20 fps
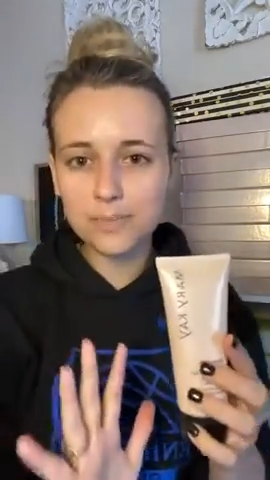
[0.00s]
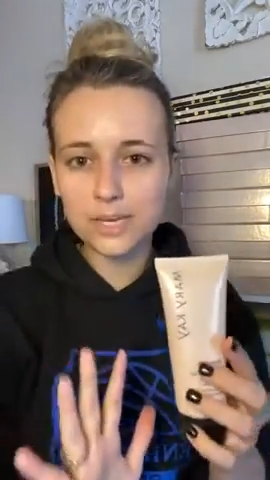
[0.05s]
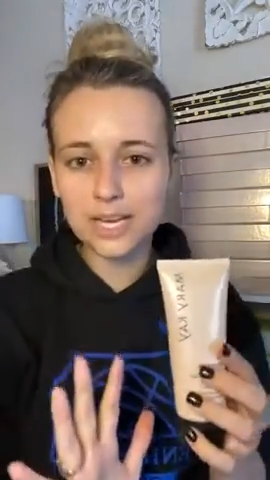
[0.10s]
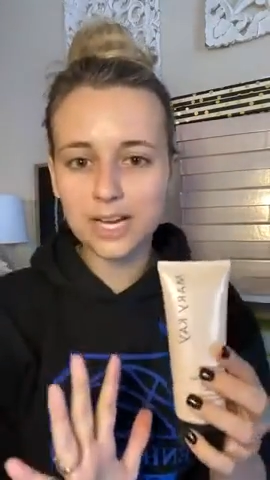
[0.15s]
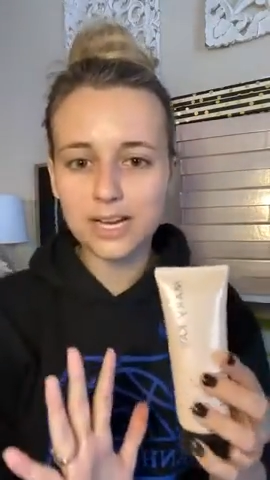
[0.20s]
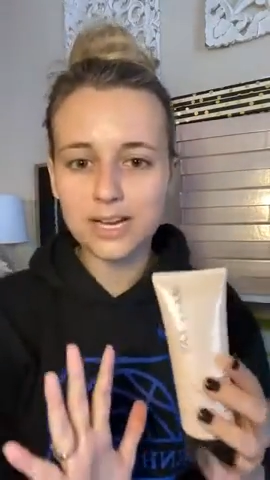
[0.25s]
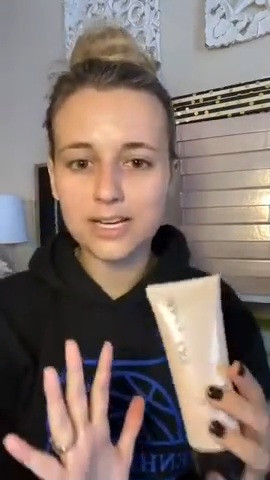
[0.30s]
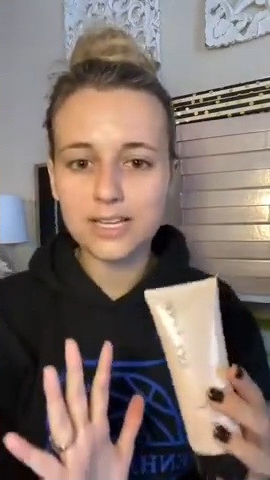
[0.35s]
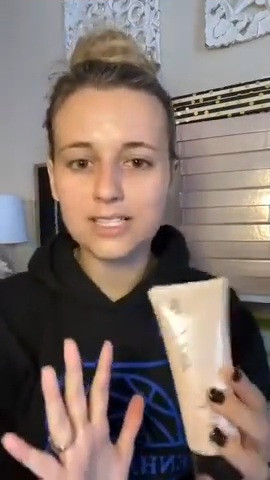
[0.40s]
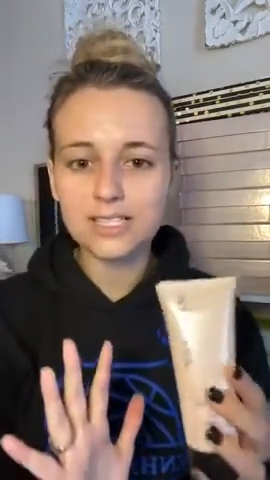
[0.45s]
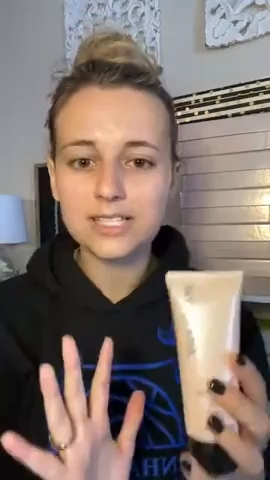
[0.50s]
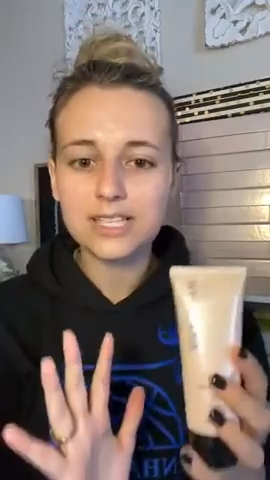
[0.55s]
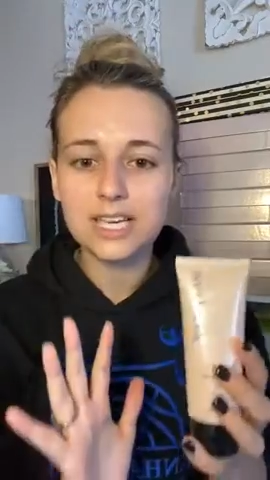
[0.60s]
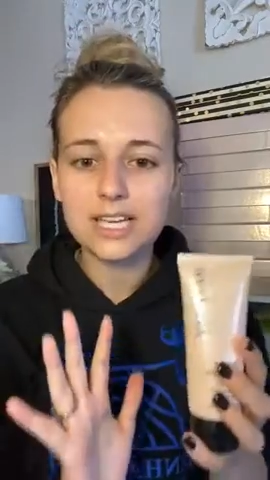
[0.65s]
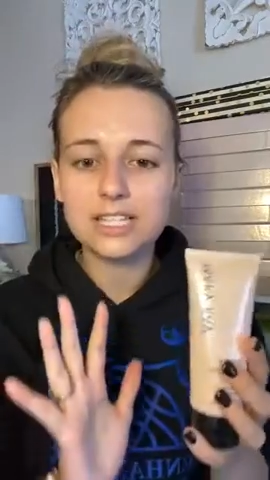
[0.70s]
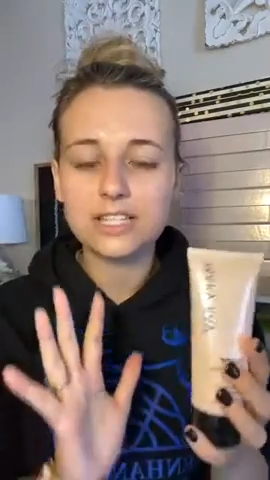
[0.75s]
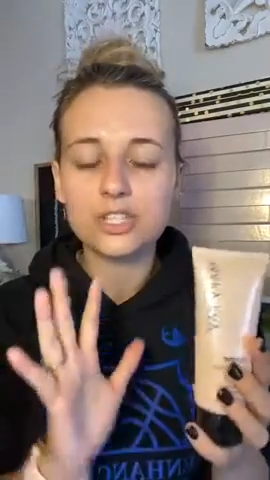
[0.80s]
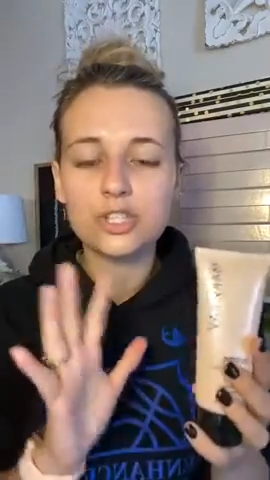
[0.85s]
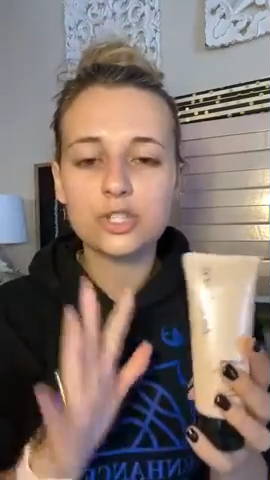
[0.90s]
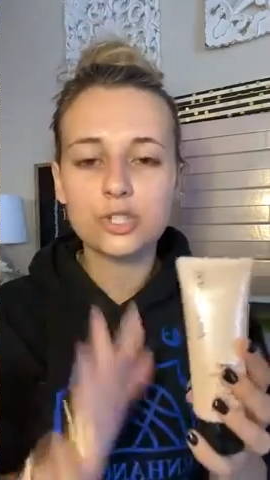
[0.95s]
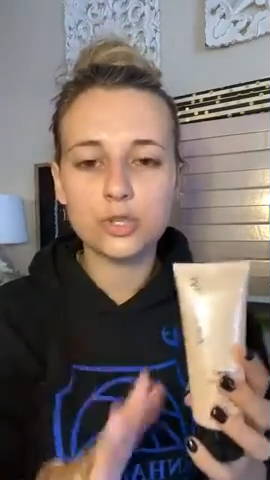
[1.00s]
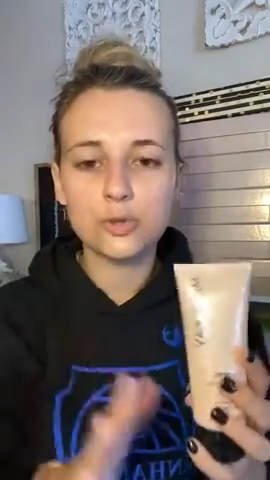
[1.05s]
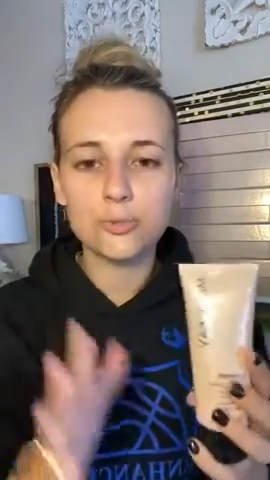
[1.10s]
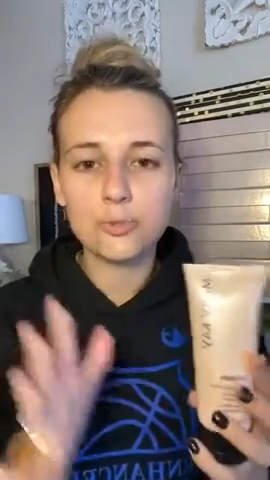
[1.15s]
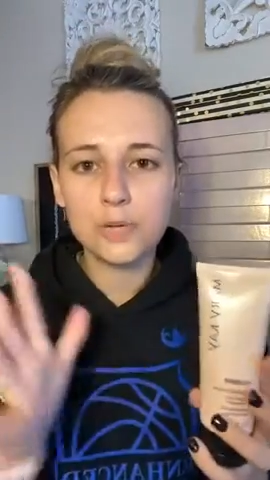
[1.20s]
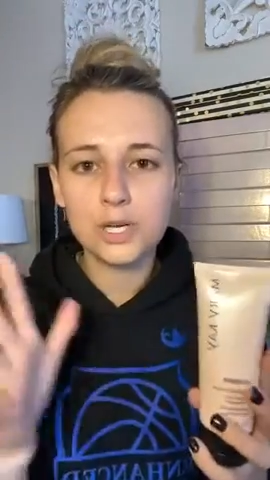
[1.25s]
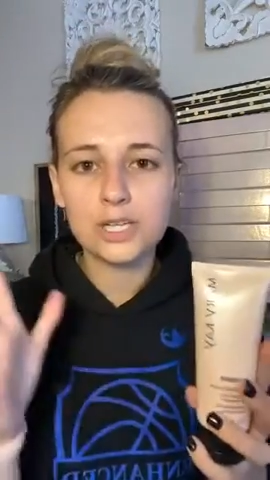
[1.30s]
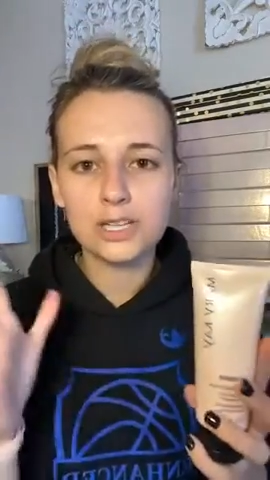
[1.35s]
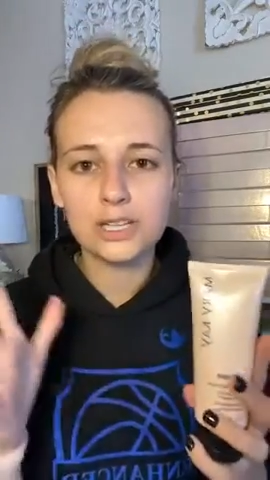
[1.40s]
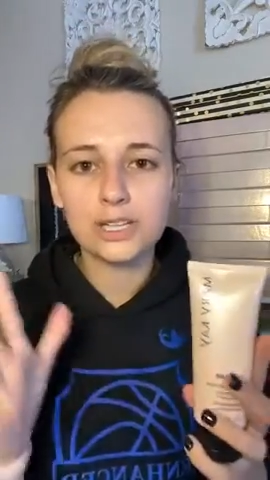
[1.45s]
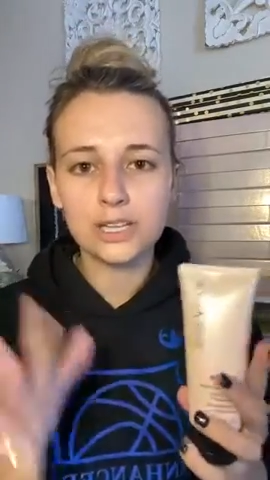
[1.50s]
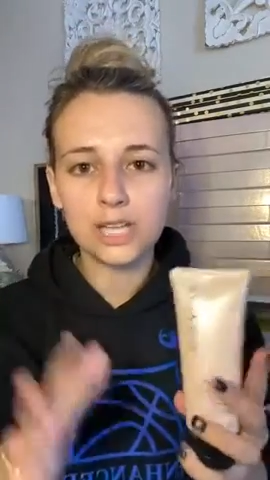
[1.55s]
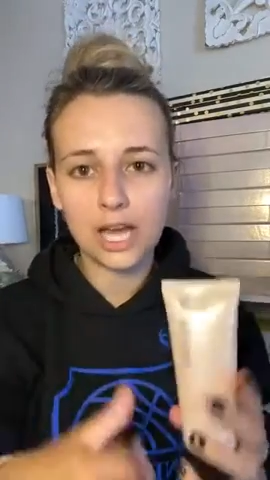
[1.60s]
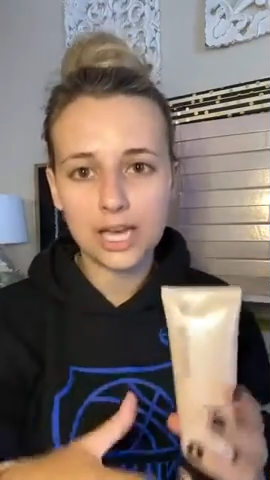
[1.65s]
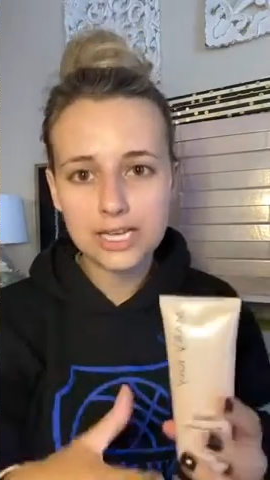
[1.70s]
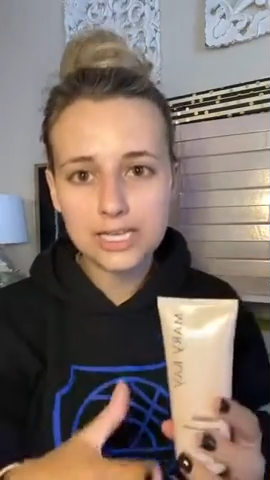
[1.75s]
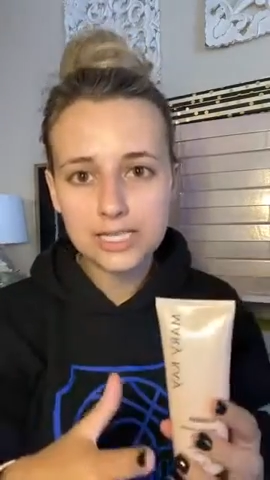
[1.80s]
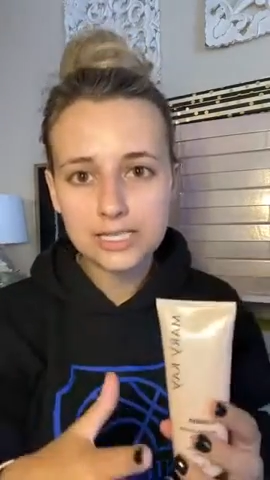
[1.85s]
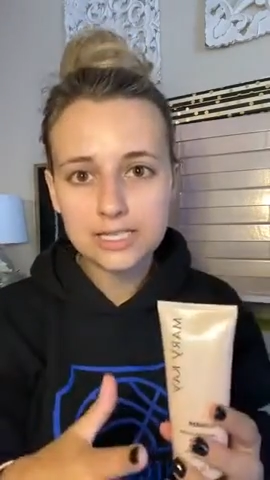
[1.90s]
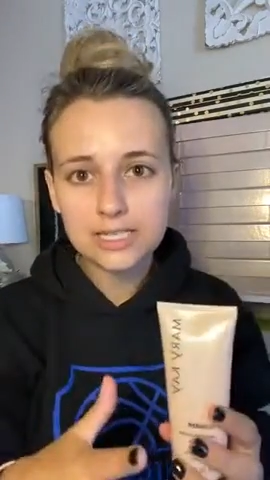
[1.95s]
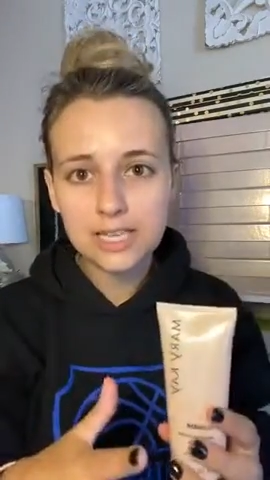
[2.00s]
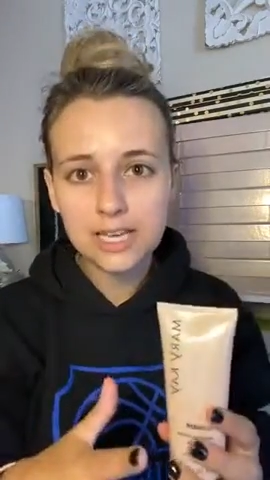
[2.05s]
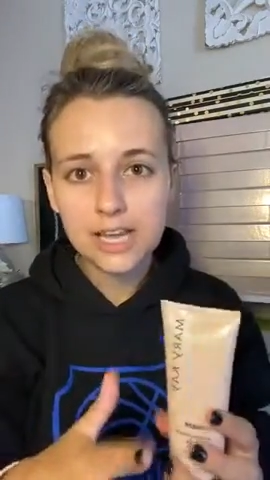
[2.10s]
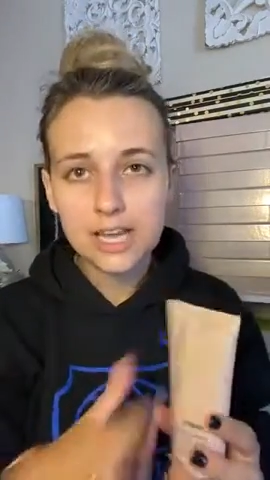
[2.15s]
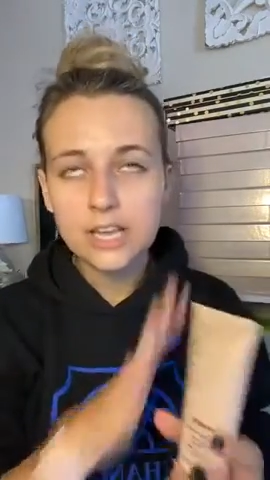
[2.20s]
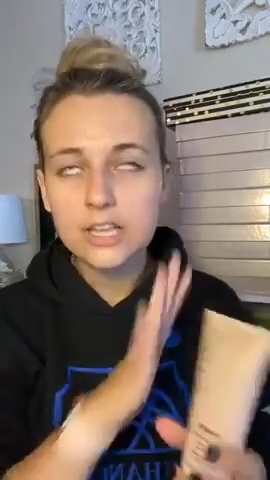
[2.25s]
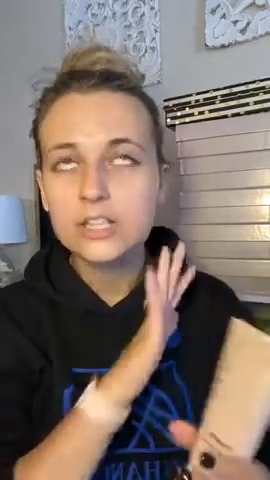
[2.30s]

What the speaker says: because it's super light,